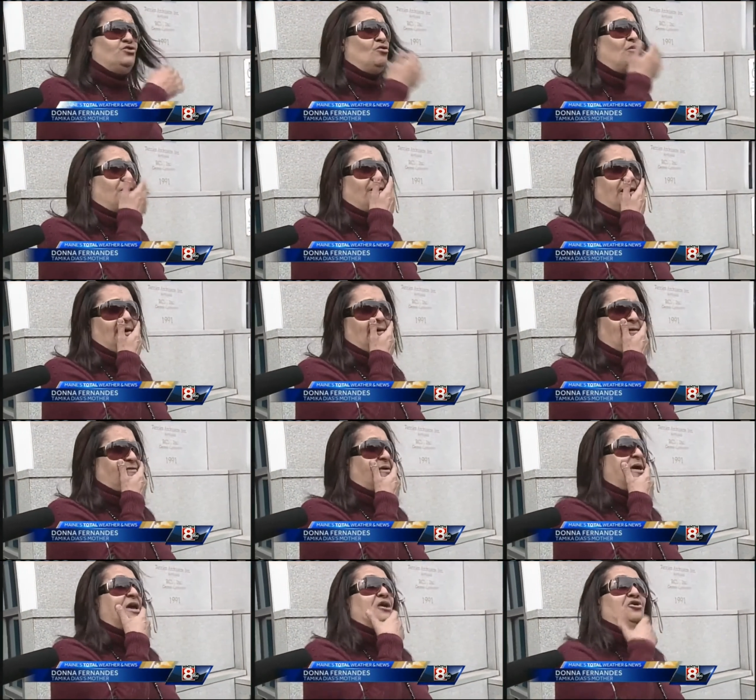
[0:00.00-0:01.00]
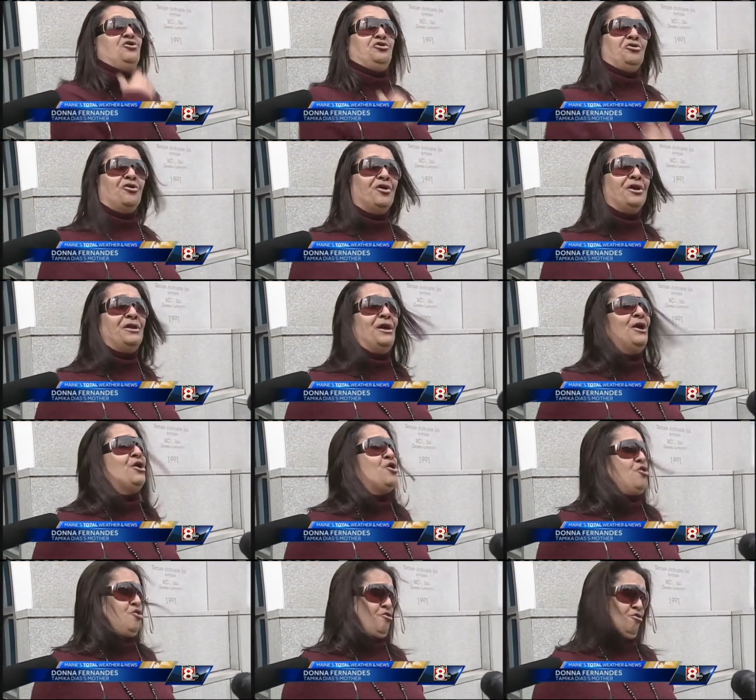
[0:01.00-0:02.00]
daughter is a good
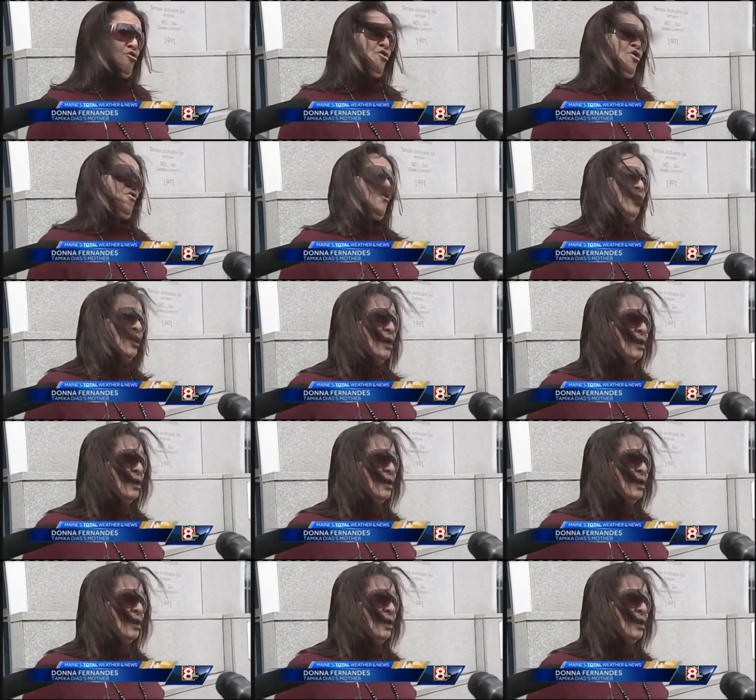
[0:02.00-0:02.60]
girl.